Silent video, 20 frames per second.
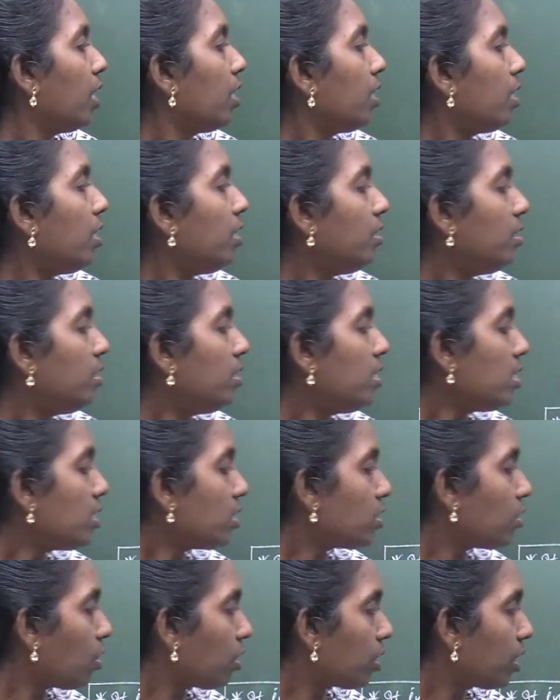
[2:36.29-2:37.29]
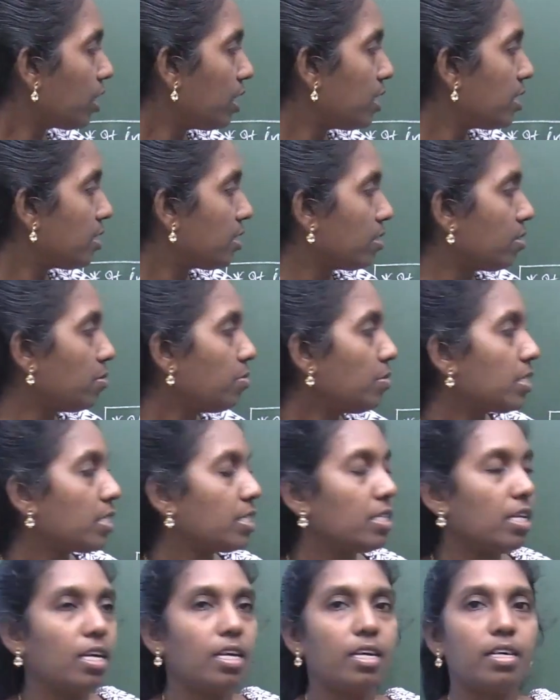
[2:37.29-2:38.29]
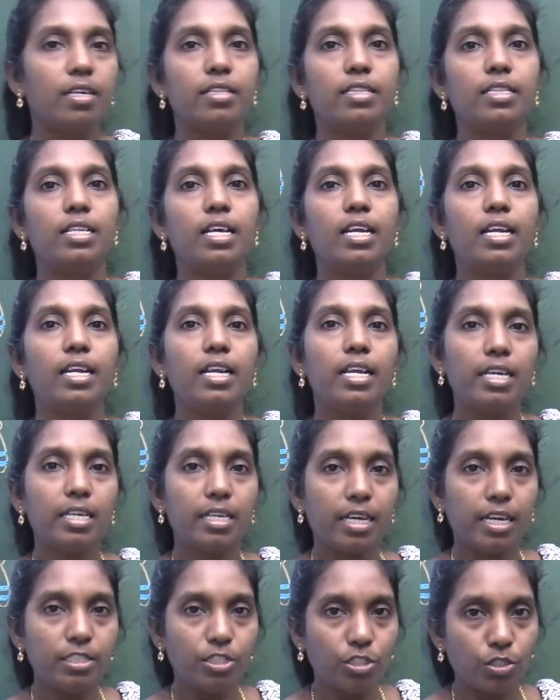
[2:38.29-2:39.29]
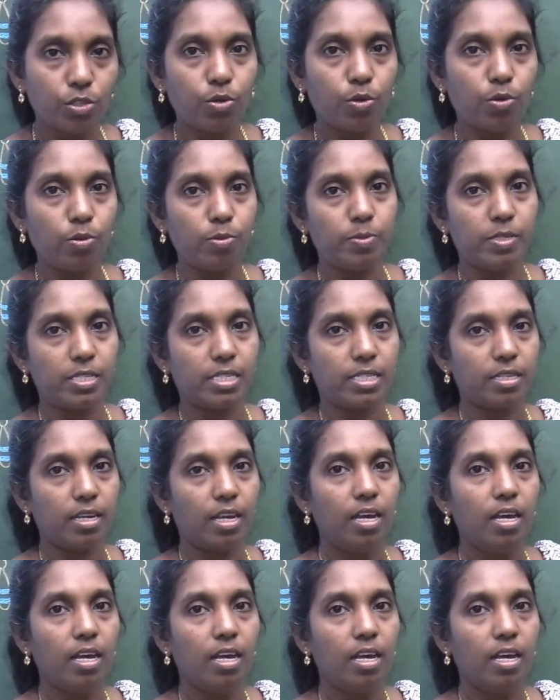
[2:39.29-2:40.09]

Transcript: In these organisms, the linkage groups,